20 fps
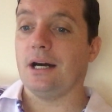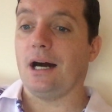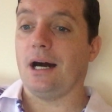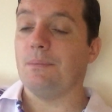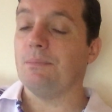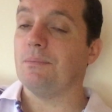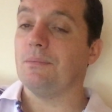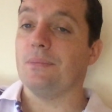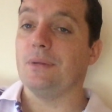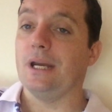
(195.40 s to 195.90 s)

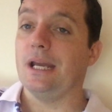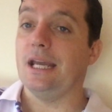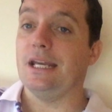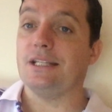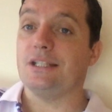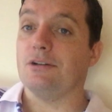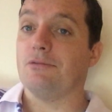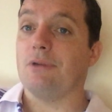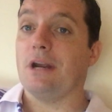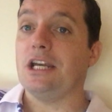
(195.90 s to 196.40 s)
Um,
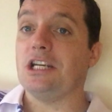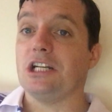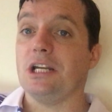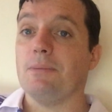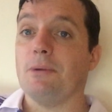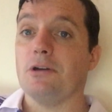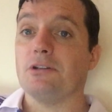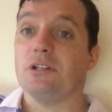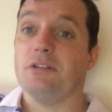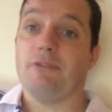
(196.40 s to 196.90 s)
is it
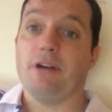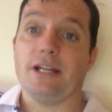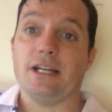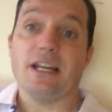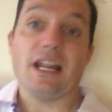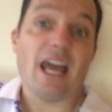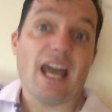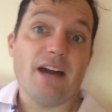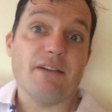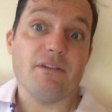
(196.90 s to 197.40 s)
racially
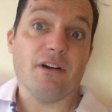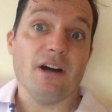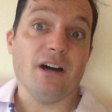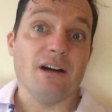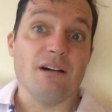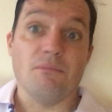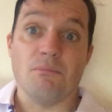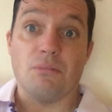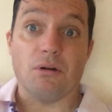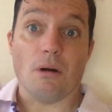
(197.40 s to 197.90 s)
motivated ever?
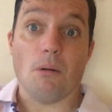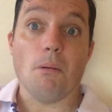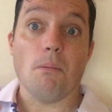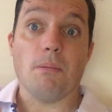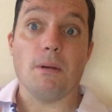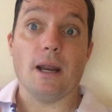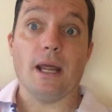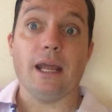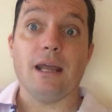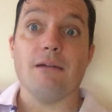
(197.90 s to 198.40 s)

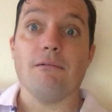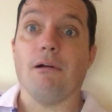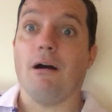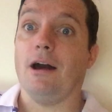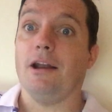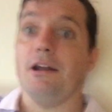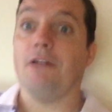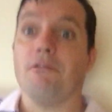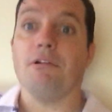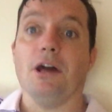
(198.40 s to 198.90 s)
Probably,
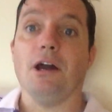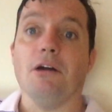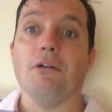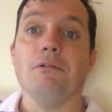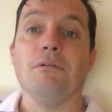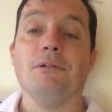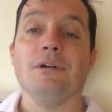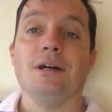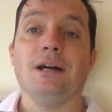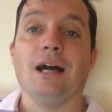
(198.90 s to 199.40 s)
I don't
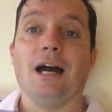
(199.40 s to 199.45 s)
know.